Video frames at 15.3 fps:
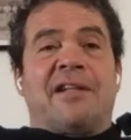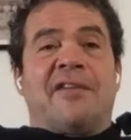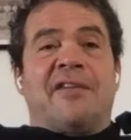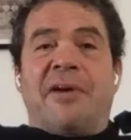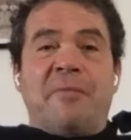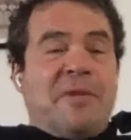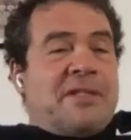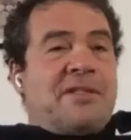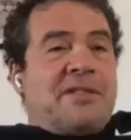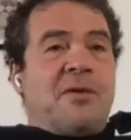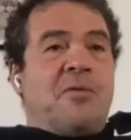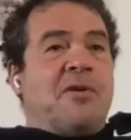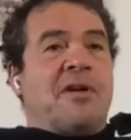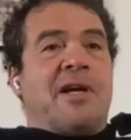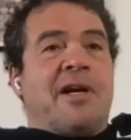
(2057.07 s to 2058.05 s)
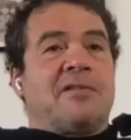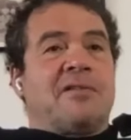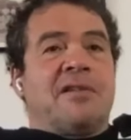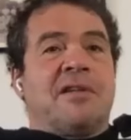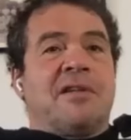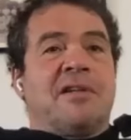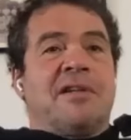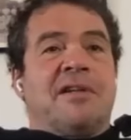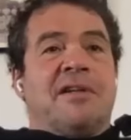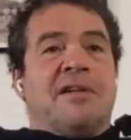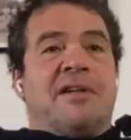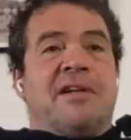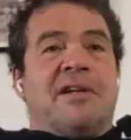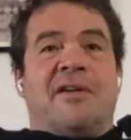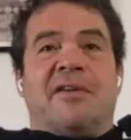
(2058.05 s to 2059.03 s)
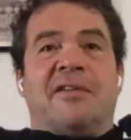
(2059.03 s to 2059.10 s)
If I missed a workout,
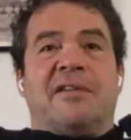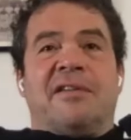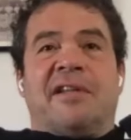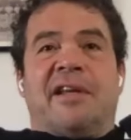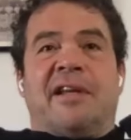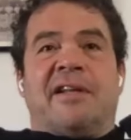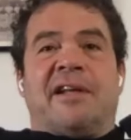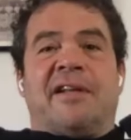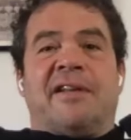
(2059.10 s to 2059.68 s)
you know, the,